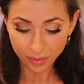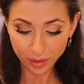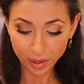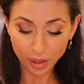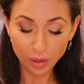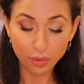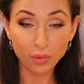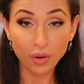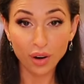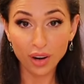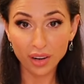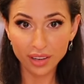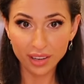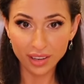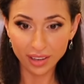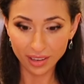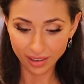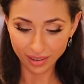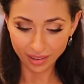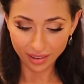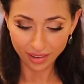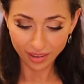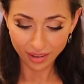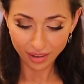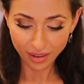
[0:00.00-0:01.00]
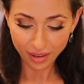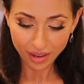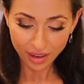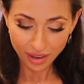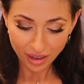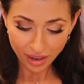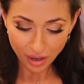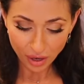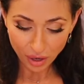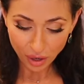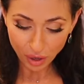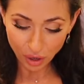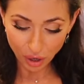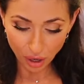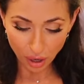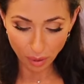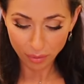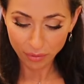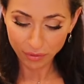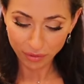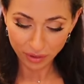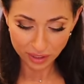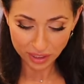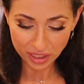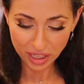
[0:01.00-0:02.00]
Iranian
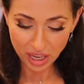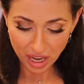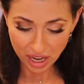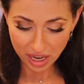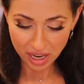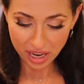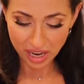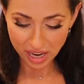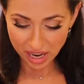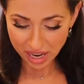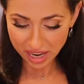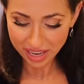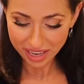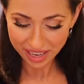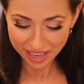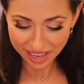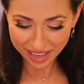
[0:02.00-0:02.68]
Herb Frittata.